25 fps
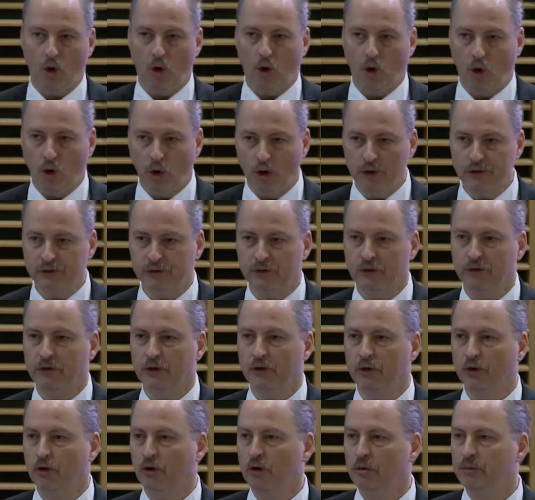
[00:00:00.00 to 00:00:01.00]
Also, the
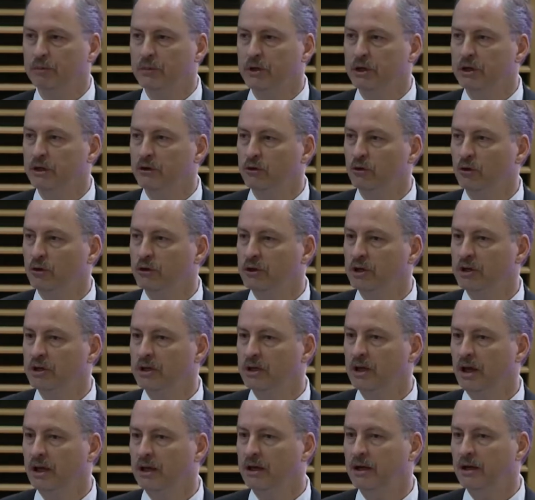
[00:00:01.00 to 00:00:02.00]
European Union
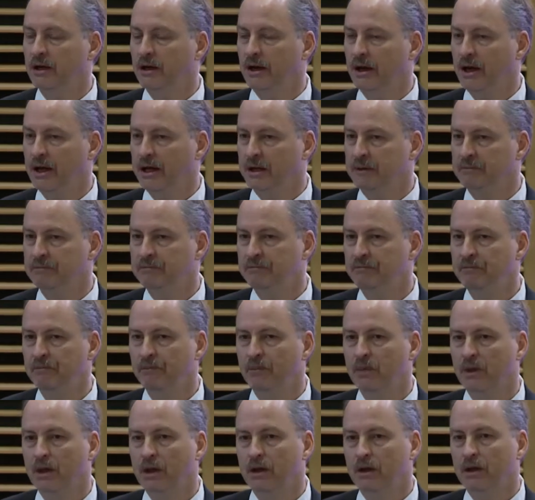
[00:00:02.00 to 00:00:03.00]
can claim
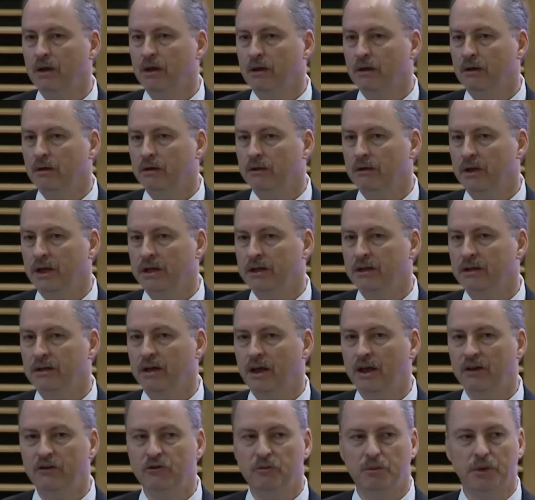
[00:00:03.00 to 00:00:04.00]
that it
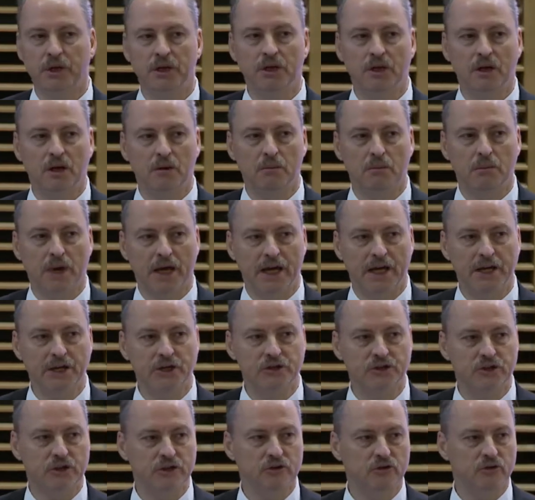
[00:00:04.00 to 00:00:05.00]
has been a
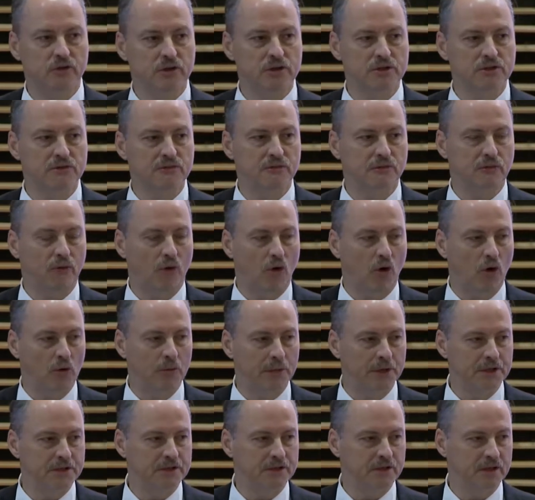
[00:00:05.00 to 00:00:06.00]
major
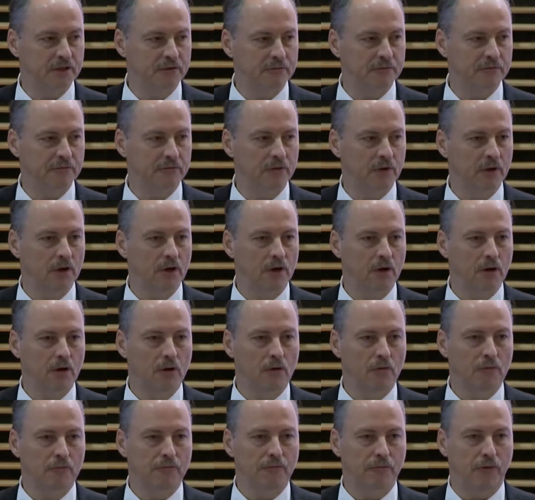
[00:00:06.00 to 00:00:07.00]
transformative
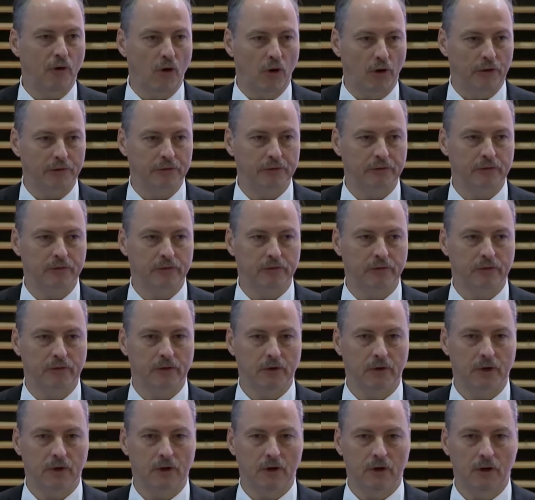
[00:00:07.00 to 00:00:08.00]
force,
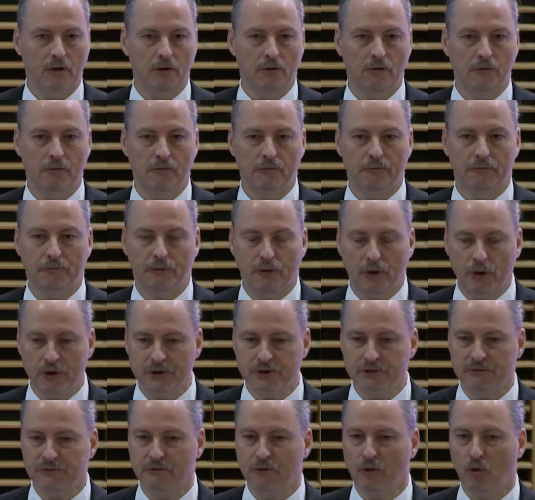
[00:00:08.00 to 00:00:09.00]

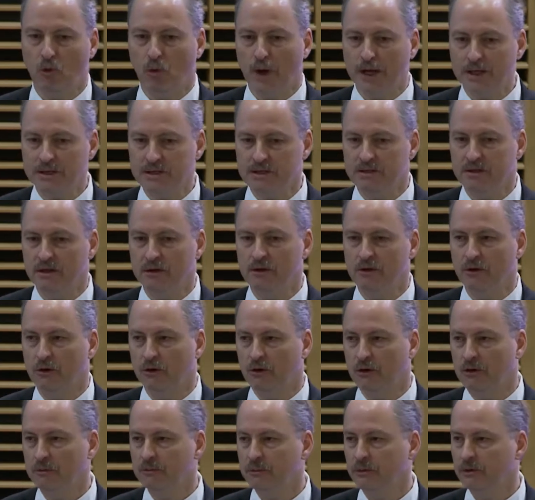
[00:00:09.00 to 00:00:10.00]
first for Western
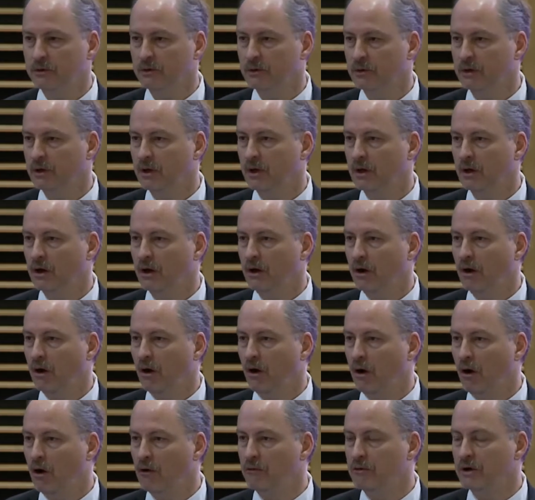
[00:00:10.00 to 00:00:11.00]
Europe,
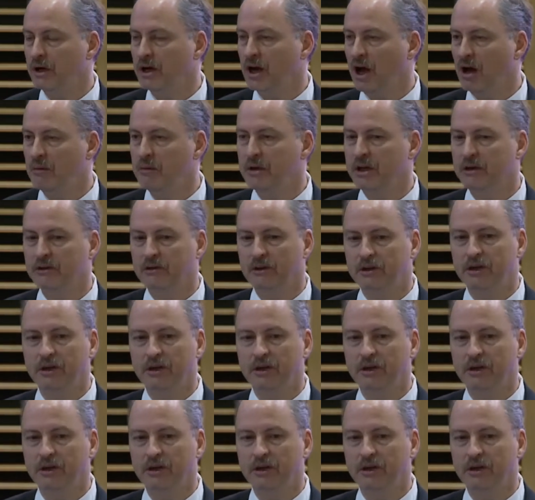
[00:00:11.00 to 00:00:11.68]
overcoming the